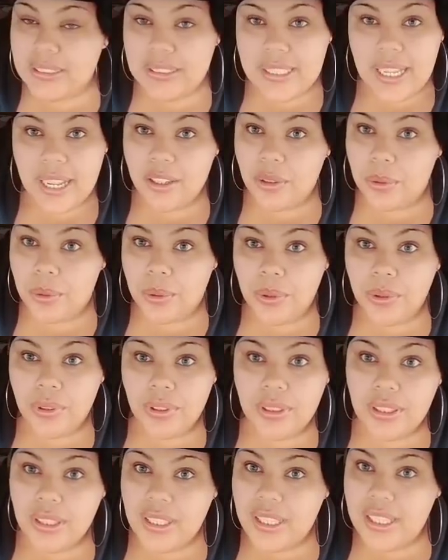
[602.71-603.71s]
down the
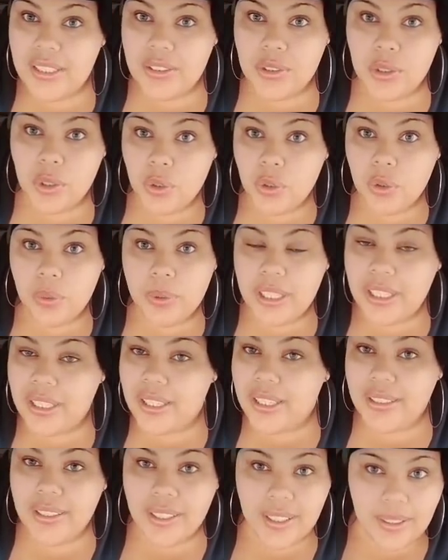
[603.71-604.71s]
road, he's cool with it.
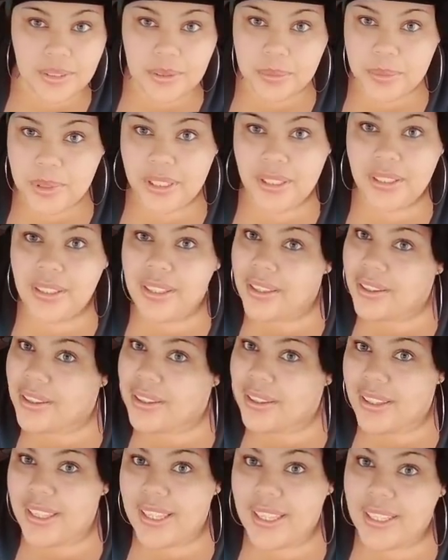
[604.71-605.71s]
He loves me.
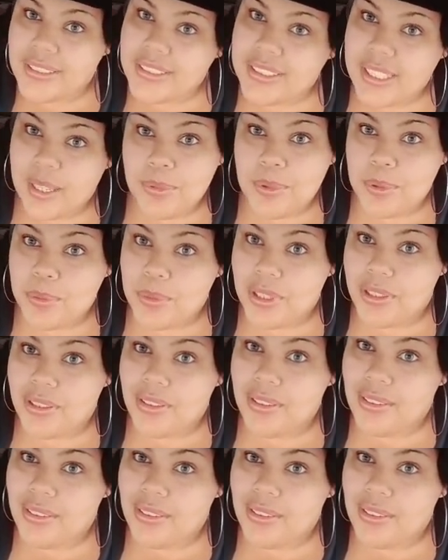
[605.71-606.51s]
He accepts me.